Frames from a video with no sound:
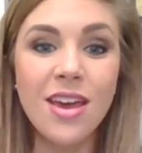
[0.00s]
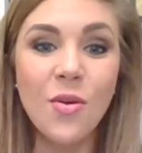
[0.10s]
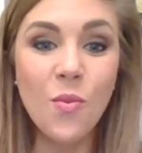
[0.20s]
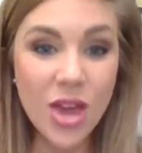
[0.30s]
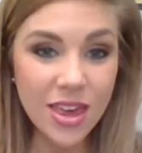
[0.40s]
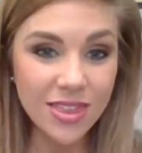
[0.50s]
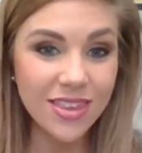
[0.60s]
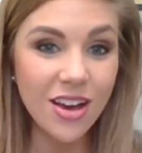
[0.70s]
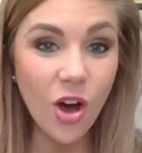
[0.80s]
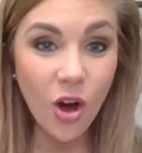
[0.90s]
with
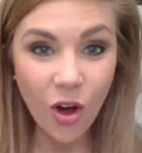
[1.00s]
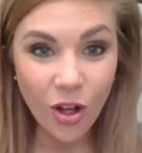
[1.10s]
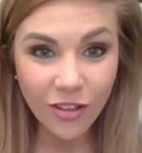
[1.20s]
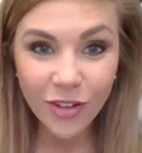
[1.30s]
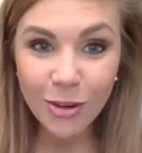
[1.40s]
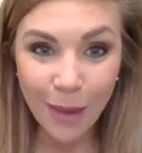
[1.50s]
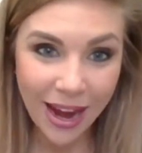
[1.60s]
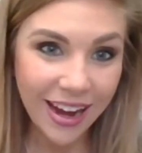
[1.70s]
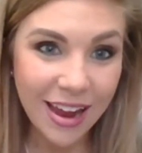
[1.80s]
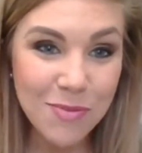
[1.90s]
all of your
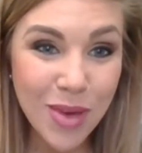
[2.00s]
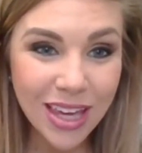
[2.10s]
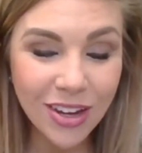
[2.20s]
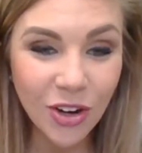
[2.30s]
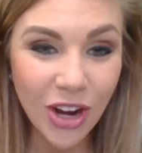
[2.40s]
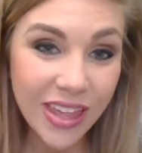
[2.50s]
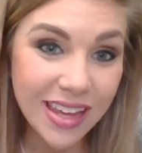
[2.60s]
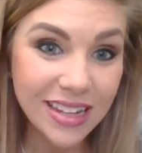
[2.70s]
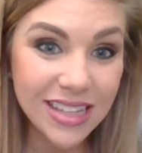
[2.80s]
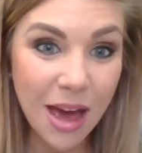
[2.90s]
might and make great
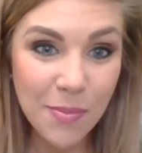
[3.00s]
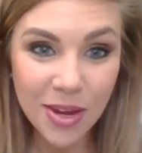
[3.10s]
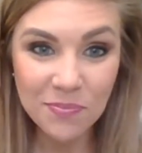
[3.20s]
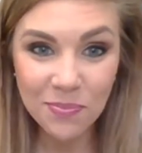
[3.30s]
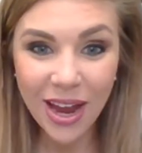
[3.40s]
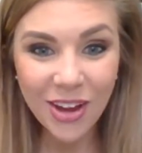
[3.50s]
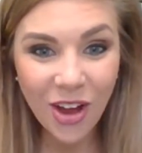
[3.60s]
things happen. Bye,